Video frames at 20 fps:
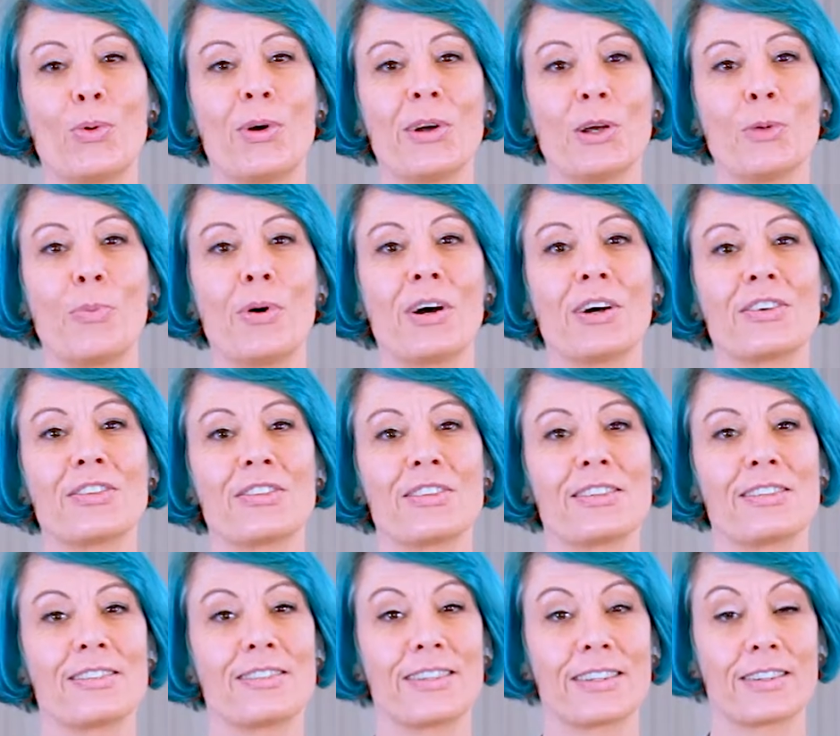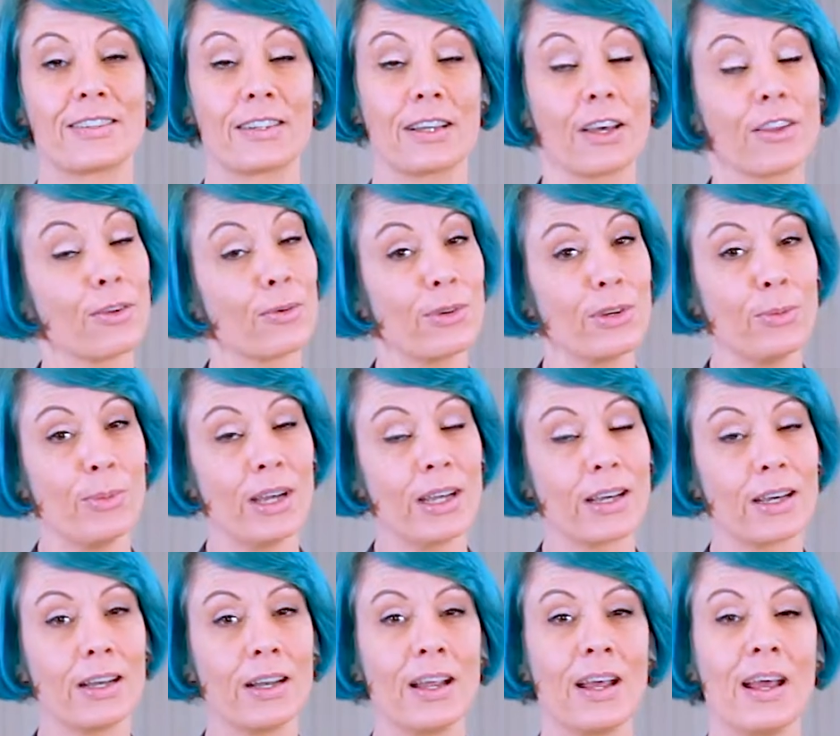want your pasta to stick together when you
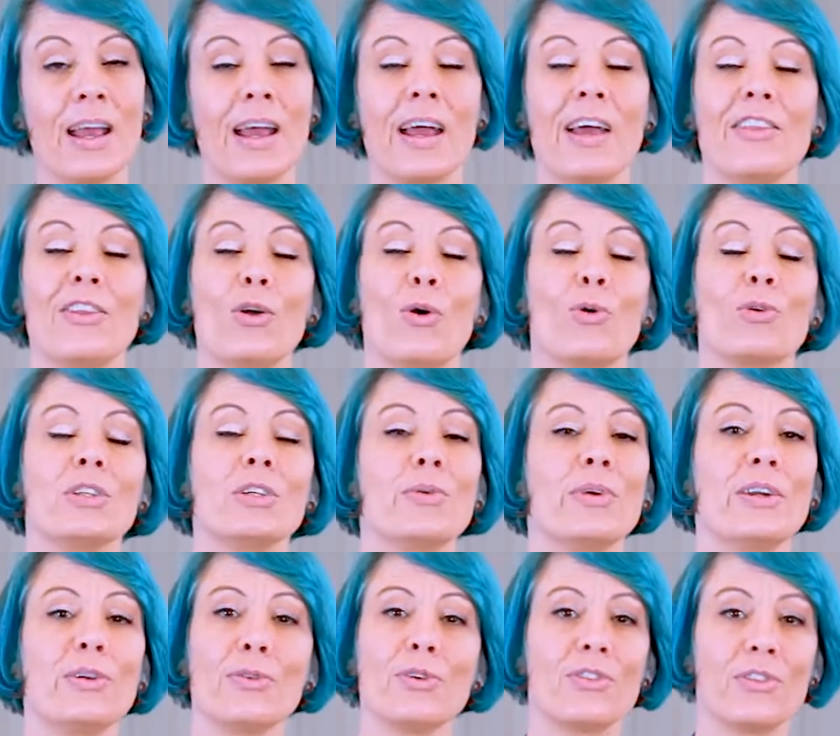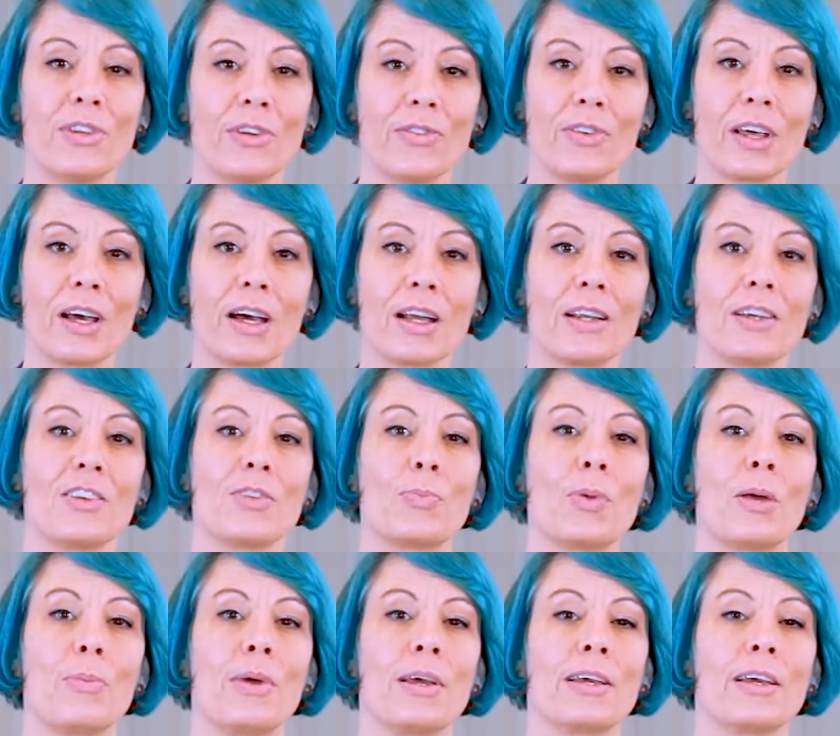make it. And the only way to achieve that is
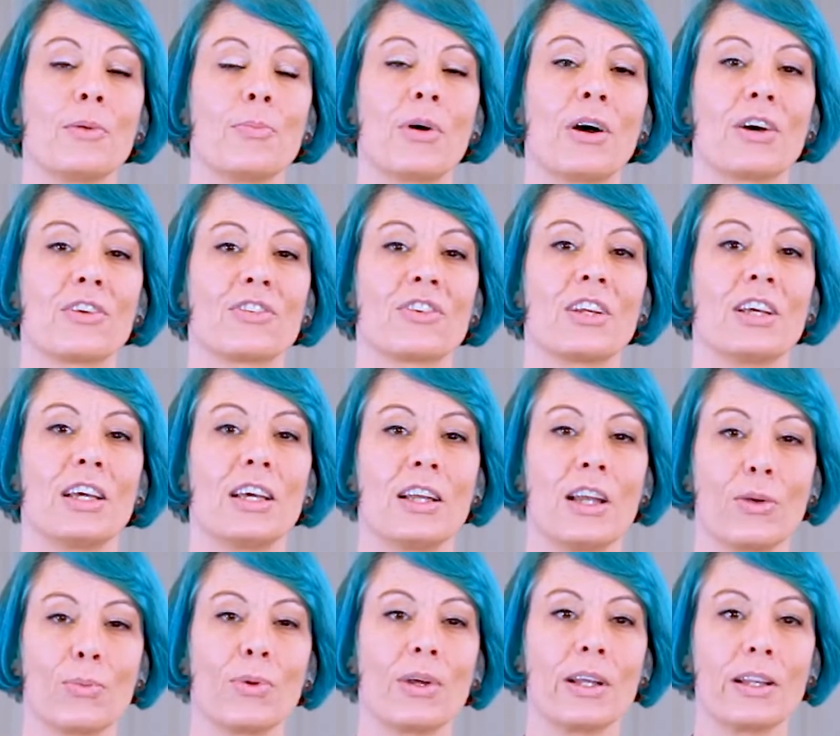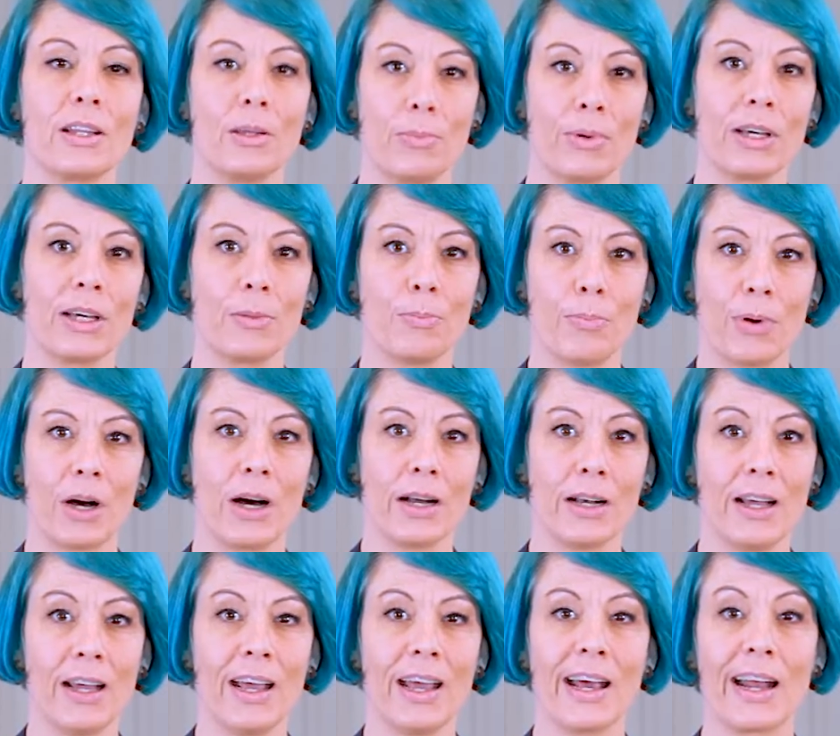by making pasta in a really big
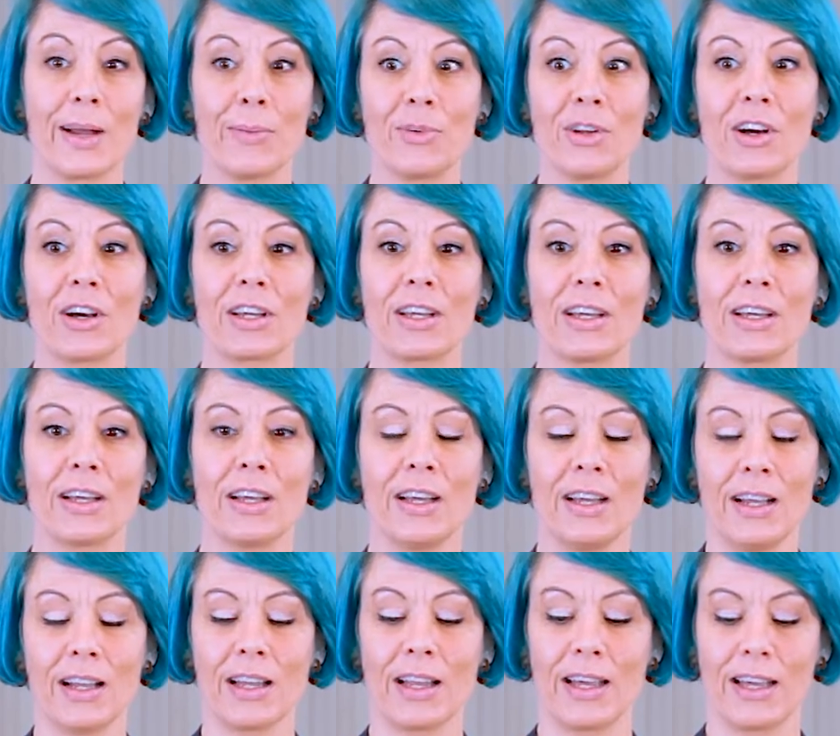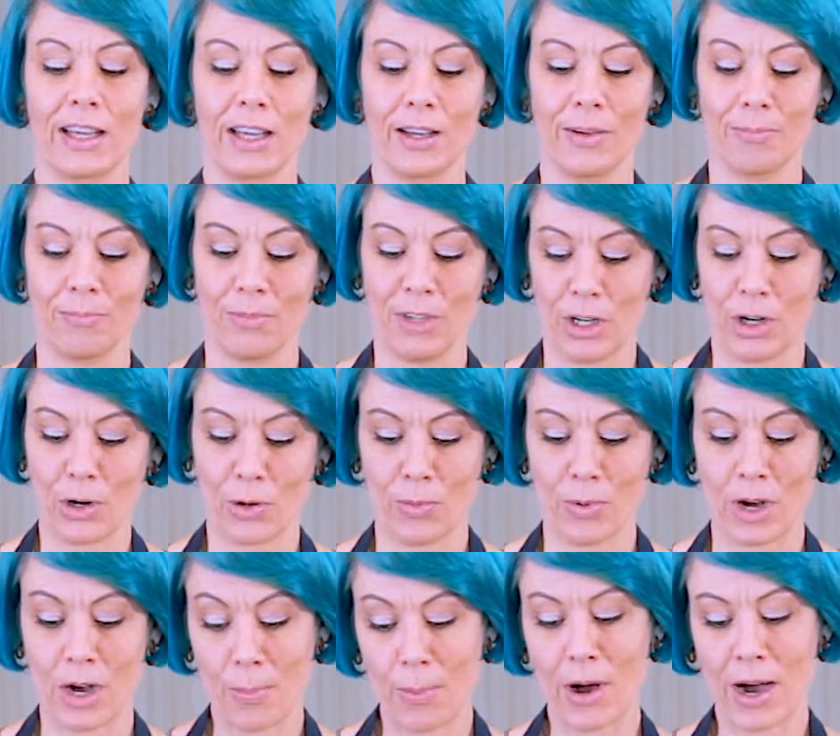pot. And I'm talking like, you know,
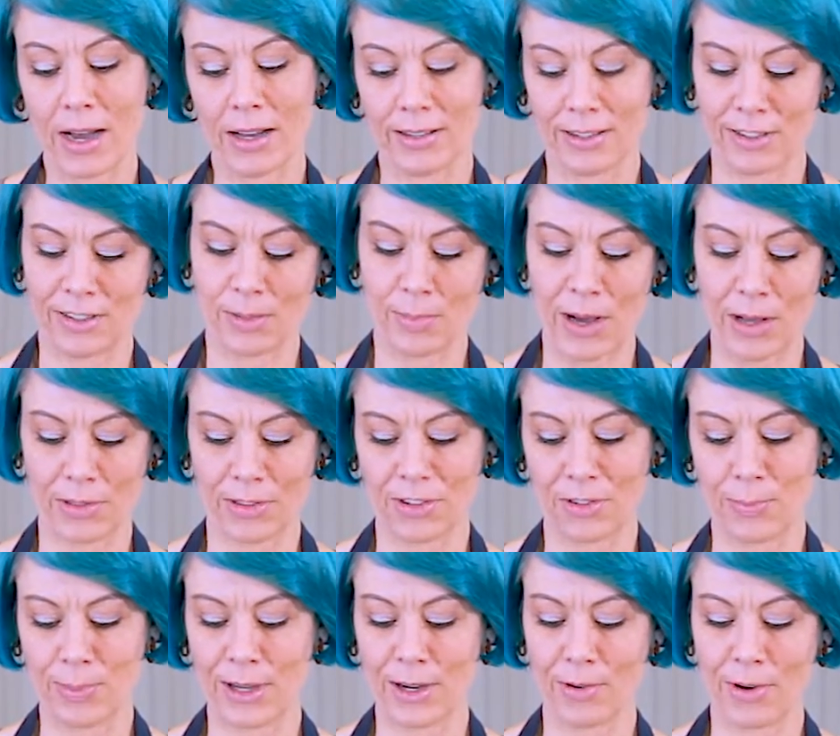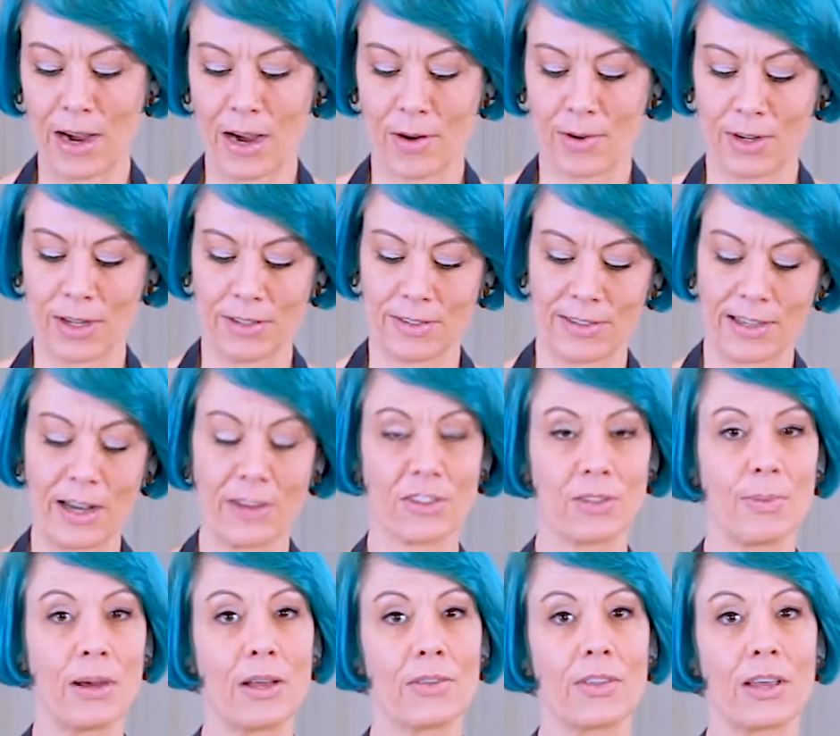a pot that's about this big around and
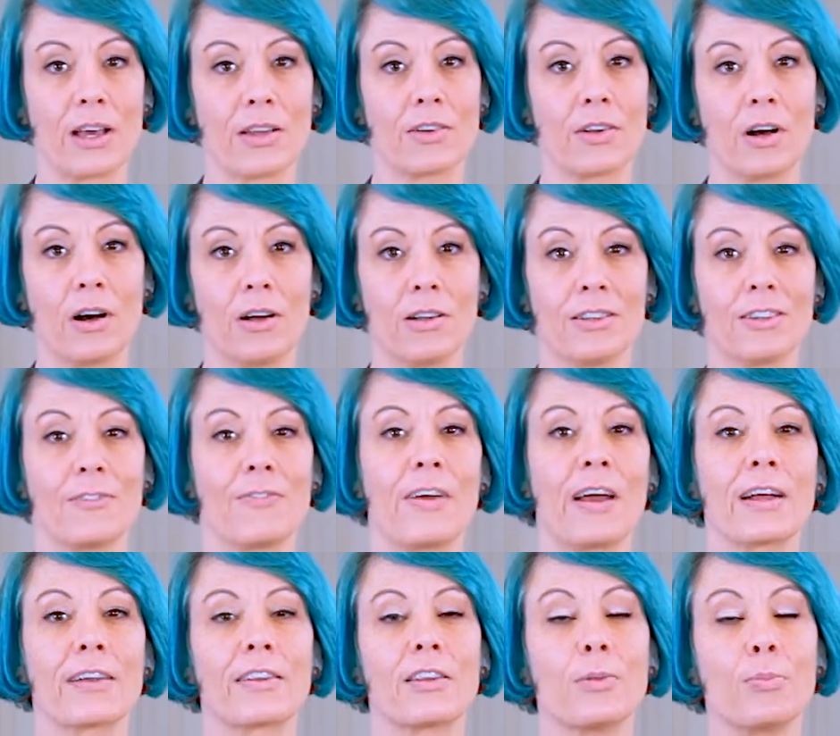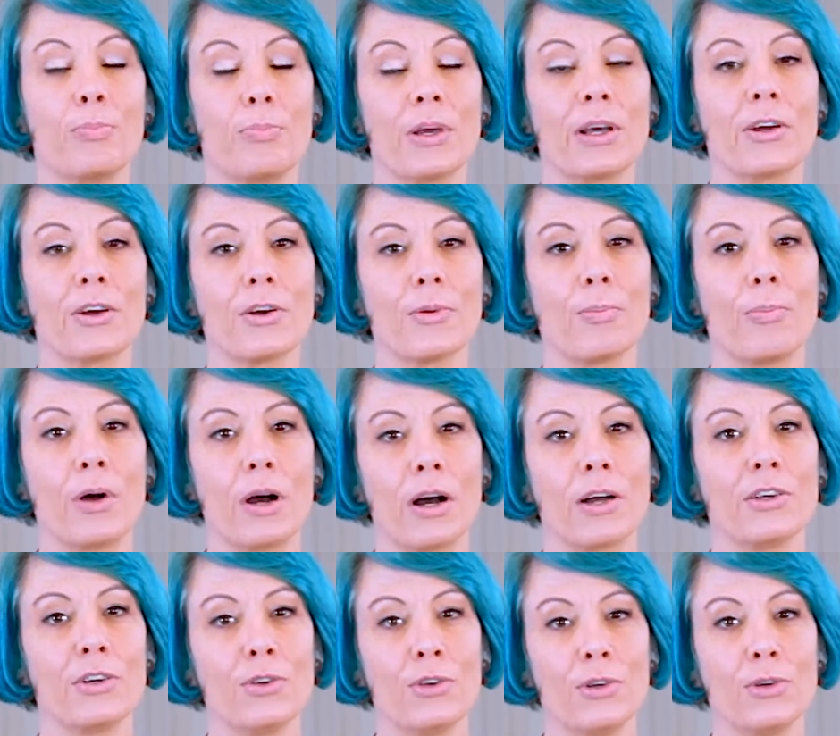stands about that tall. In fact, the bigger
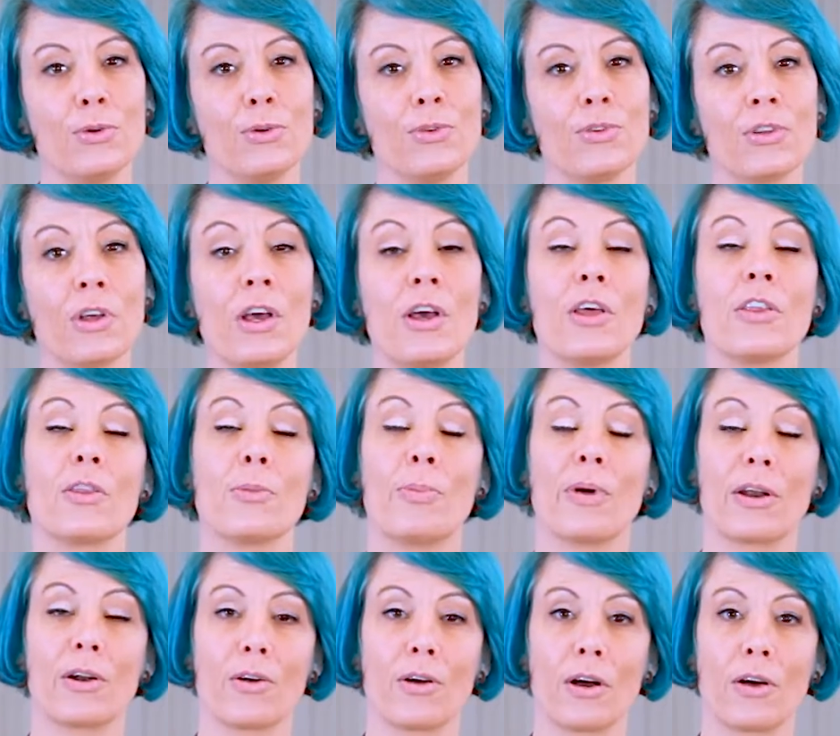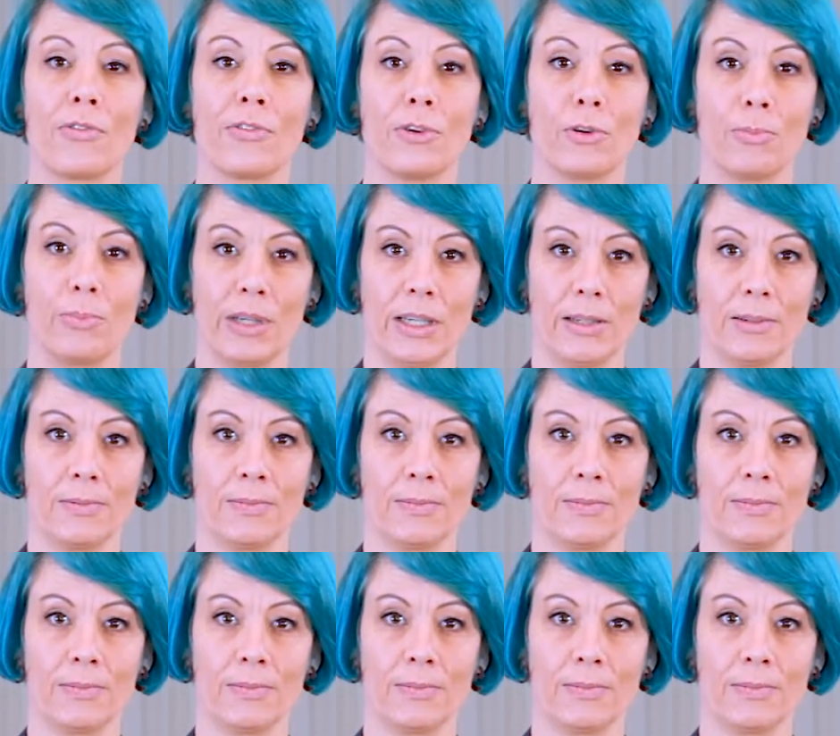pot you use, the better off you'll be.